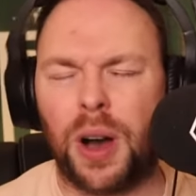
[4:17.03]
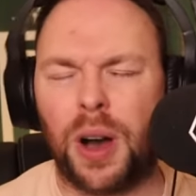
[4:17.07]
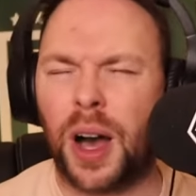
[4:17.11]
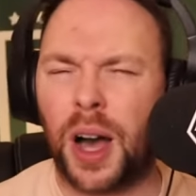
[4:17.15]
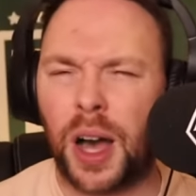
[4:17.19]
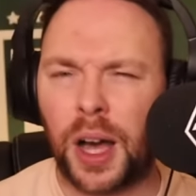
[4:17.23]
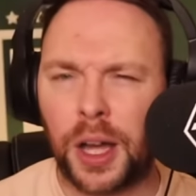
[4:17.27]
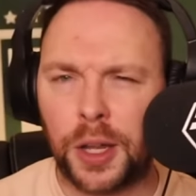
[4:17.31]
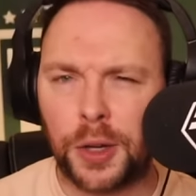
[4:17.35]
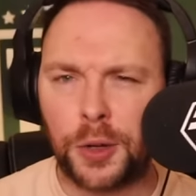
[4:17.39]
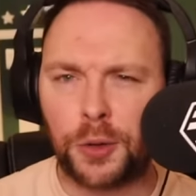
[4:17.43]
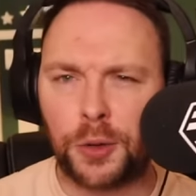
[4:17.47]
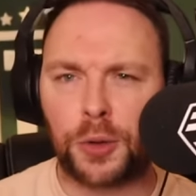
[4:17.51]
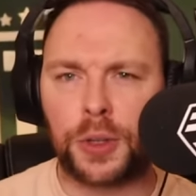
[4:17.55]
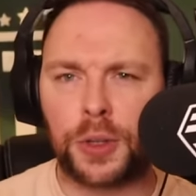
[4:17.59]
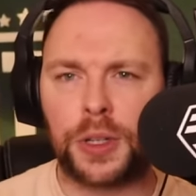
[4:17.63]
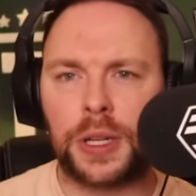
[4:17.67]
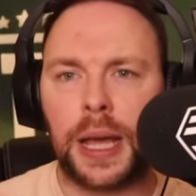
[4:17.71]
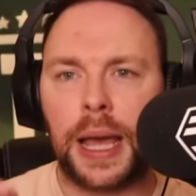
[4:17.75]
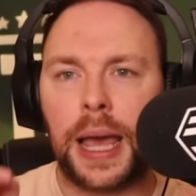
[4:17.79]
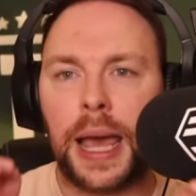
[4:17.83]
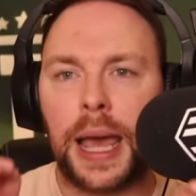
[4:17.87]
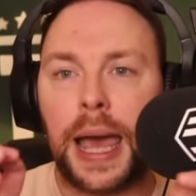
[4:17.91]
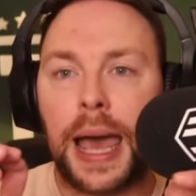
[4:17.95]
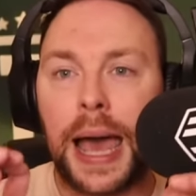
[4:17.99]

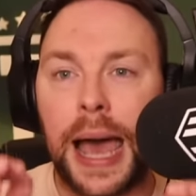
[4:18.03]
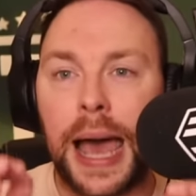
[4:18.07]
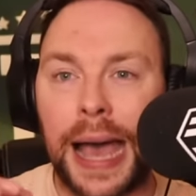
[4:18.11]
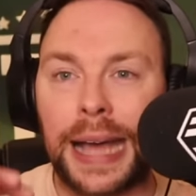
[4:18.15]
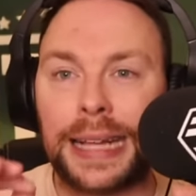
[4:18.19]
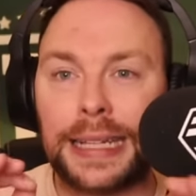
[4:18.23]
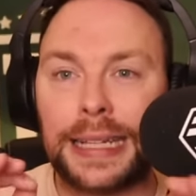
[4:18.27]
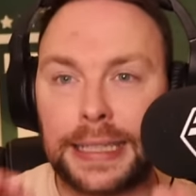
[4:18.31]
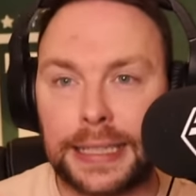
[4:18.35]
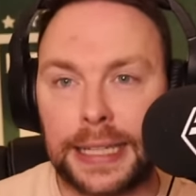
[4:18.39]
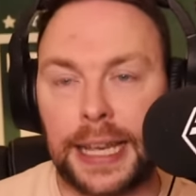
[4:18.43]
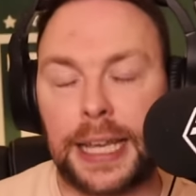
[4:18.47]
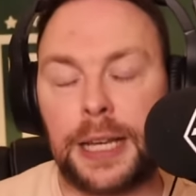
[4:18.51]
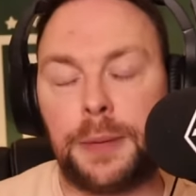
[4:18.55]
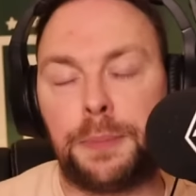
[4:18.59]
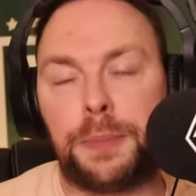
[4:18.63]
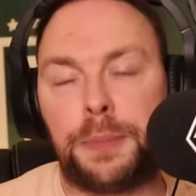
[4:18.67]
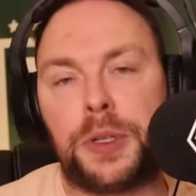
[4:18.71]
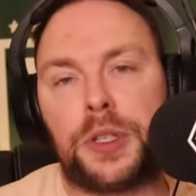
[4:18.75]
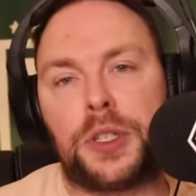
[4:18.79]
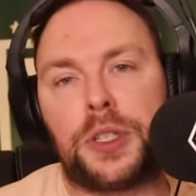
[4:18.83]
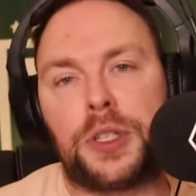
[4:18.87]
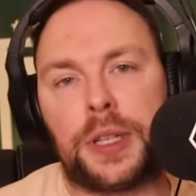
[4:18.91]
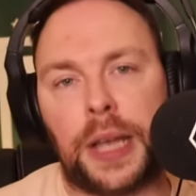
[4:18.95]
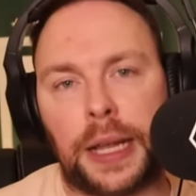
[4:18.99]

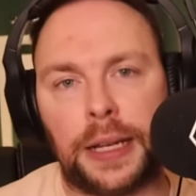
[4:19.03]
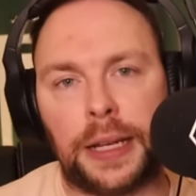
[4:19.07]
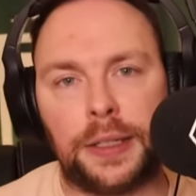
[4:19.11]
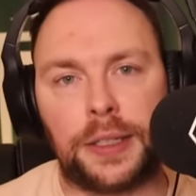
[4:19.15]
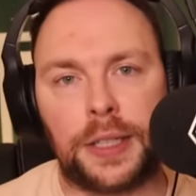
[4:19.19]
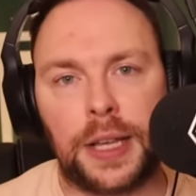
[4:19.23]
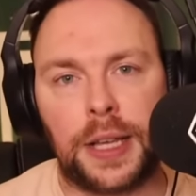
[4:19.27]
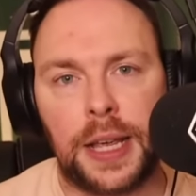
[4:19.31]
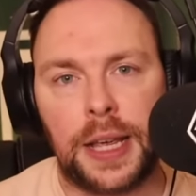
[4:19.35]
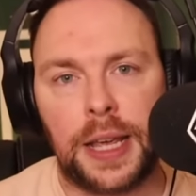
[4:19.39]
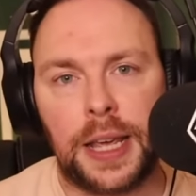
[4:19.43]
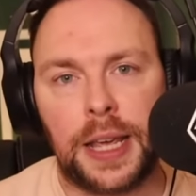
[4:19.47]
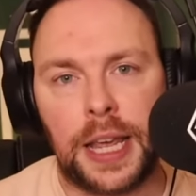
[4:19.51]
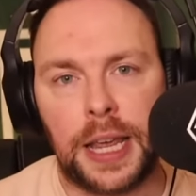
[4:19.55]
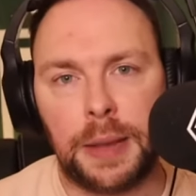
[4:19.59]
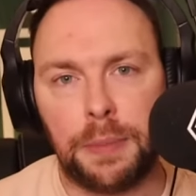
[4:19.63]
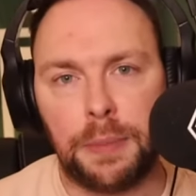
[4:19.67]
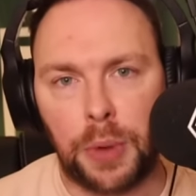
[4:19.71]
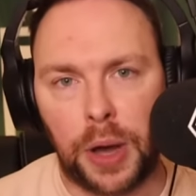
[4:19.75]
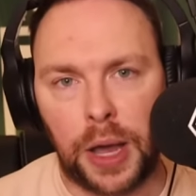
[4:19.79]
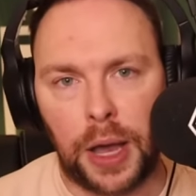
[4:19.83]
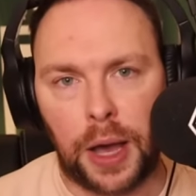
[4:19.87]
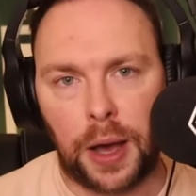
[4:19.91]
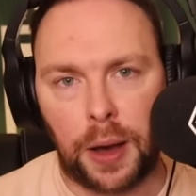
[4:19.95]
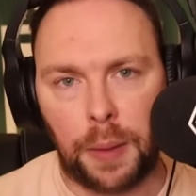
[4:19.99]
110% in
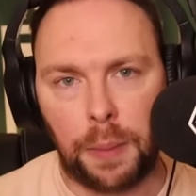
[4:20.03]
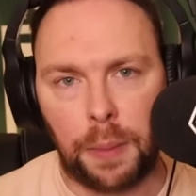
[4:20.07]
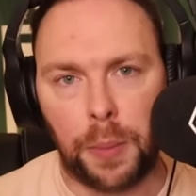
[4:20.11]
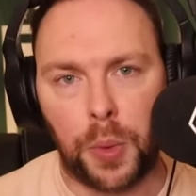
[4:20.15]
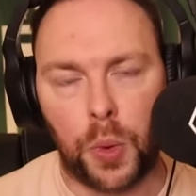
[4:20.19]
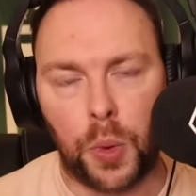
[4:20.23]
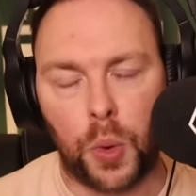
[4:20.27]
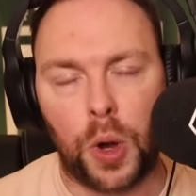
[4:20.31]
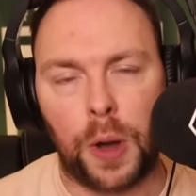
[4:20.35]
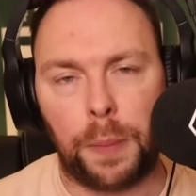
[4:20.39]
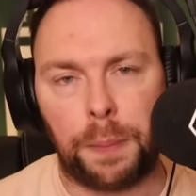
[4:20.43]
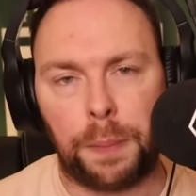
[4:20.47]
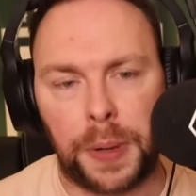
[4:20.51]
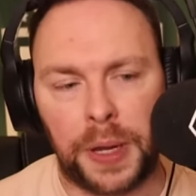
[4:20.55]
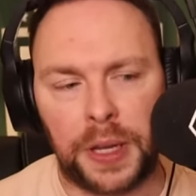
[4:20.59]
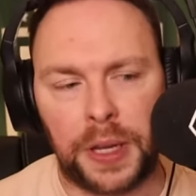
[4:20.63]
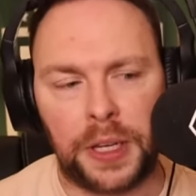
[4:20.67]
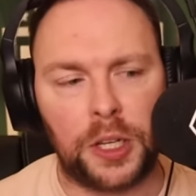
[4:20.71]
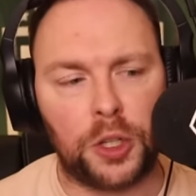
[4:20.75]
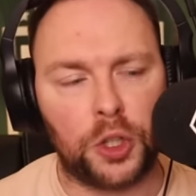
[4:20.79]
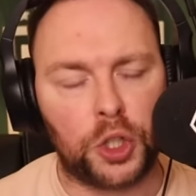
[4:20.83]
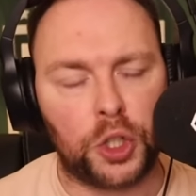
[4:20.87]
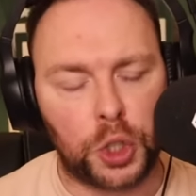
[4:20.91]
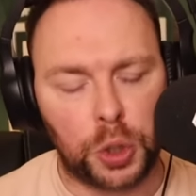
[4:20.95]
my humble opinion.